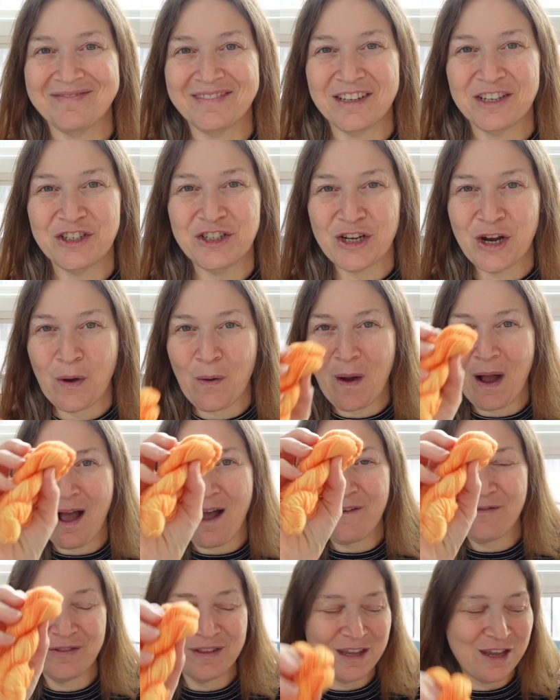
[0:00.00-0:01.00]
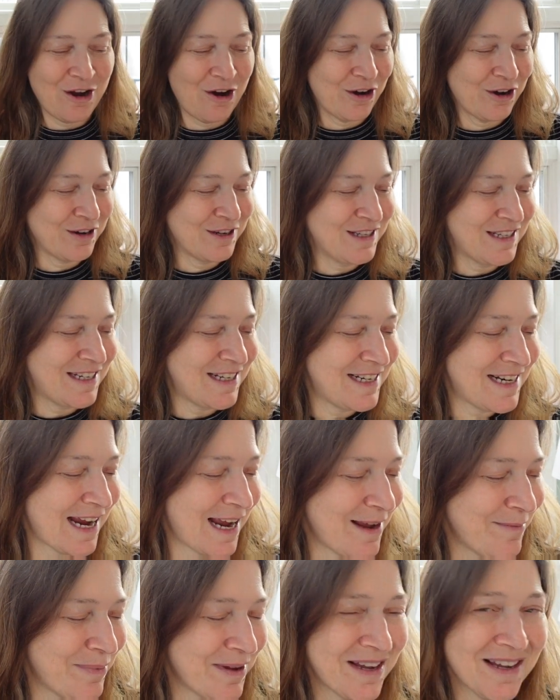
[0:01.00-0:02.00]
show off the yarns
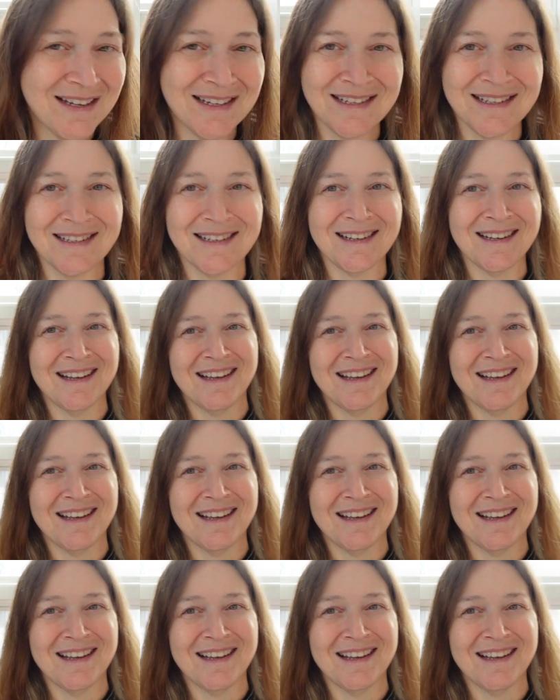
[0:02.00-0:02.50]
today because